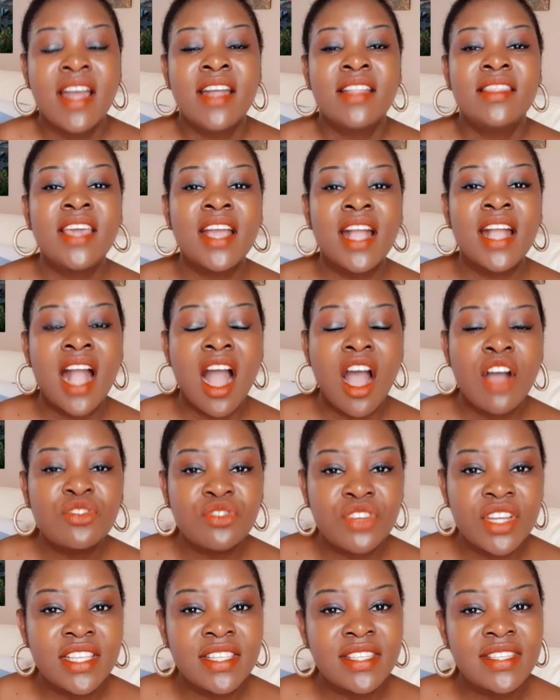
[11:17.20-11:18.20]
The
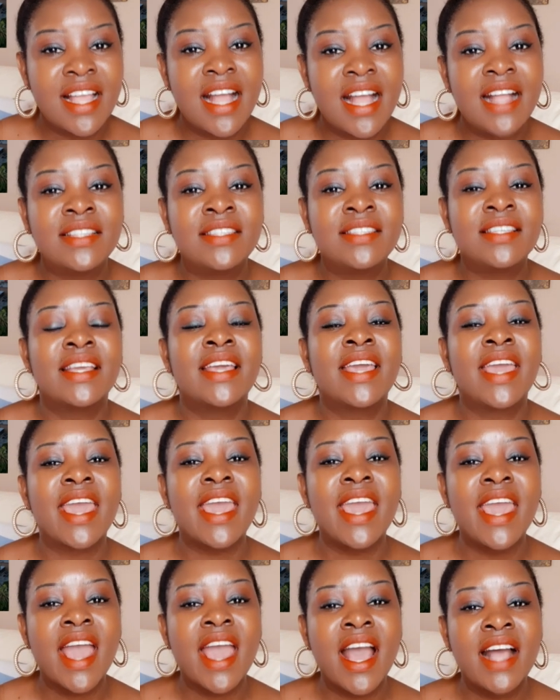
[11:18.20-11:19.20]
countries that
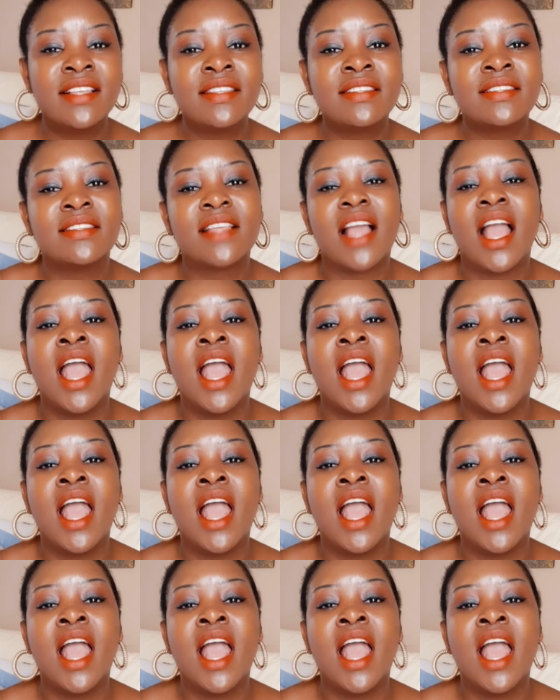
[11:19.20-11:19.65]
cares